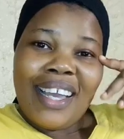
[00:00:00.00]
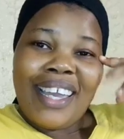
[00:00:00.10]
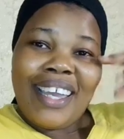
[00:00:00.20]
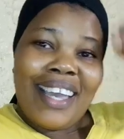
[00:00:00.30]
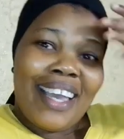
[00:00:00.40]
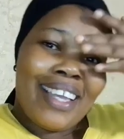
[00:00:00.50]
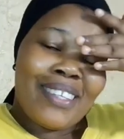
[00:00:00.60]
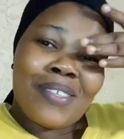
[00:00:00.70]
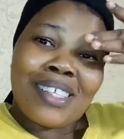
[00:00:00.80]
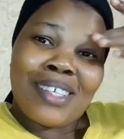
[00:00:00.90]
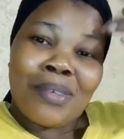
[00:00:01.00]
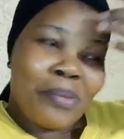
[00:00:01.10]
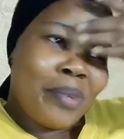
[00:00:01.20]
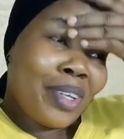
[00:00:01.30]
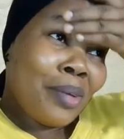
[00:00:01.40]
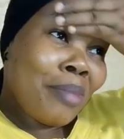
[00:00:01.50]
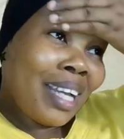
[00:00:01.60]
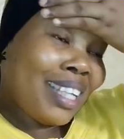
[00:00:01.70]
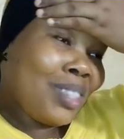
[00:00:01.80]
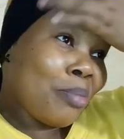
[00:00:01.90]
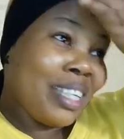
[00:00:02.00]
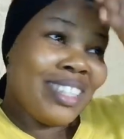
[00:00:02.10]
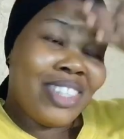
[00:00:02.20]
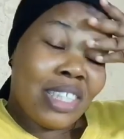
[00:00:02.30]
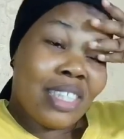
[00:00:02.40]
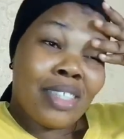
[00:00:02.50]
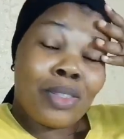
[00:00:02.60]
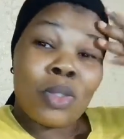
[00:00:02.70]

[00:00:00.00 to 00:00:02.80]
Hi guys, so welcome back to my channel.